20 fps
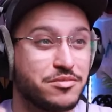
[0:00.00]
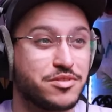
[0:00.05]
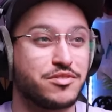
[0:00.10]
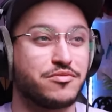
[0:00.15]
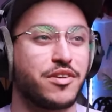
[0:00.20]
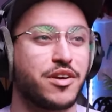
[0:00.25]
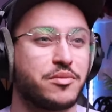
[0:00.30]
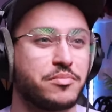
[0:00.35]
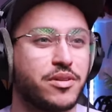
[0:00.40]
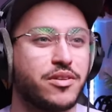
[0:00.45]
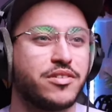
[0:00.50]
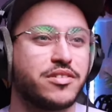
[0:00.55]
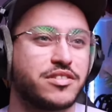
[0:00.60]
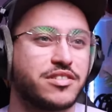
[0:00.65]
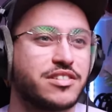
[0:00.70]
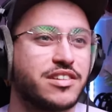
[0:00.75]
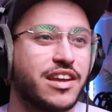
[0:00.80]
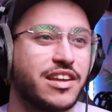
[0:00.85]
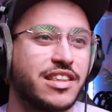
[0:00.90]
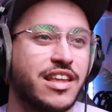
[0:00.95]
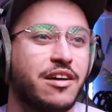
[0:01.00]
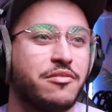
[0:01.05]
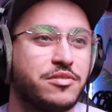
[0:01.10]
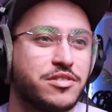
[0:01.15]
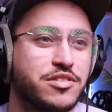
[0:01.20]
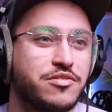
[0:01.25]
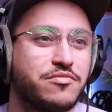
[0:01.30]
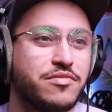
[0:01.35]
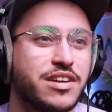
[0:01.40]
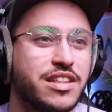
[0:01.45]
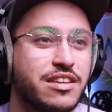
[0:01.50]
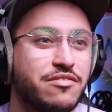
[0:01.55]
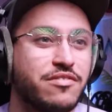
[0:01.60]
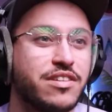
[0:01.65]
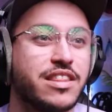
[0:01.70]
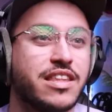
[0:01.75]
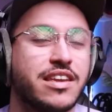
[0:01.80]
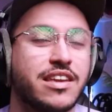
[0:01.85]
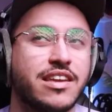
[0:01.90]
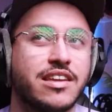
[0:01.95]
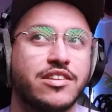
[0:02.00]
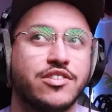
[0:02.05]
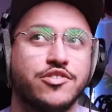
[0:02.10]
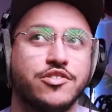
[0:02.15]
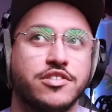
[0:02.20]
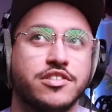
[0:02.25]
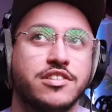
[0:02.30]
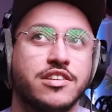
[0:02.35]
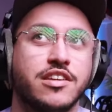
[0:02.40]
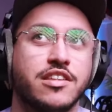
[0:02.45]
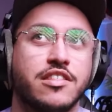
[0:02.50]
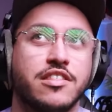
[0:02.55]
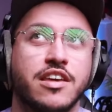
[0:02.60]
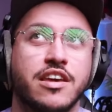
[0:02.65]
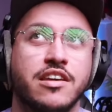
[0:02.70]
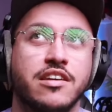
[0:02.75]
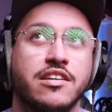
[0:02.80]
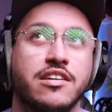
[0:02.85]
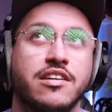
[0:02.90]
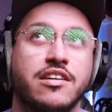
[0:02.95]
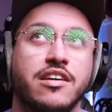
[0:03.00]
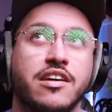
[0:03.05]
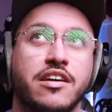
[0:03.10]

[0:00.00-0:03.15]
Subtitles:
to Roblox, like that was a really, really interesting thing.